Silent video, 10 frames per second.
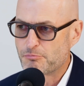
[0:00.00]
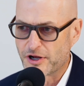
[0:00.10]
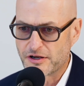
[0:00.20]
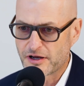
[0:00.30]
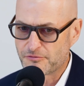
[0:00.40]

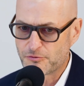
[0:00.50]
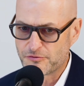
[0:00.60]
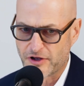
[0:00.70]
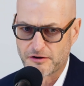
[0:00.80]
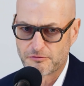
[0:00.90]
But
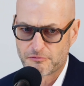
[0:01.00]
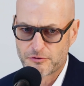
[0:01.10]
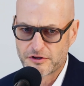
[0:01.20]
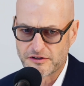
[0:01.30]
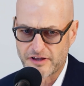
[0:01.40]
we've got
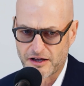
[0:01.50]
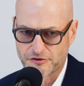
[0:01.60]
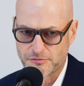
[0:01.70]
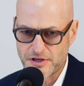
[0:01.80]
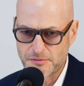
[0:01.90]
really
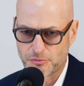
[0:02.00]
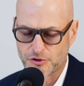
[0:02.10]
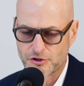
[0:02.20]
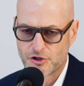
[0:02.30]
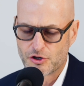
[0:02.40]
talented
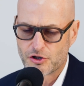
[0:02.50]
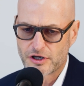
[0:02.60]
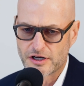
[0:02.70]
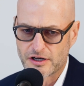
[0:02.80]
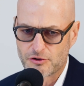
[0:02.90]
people
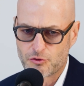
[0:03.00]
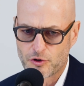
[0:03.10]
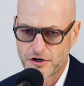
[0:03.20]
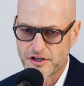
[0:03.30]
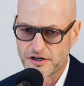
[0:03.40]
who
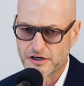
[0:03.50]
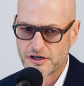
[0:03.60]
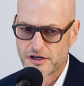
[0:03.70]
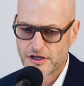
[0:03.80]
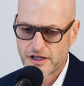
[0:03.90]
work here,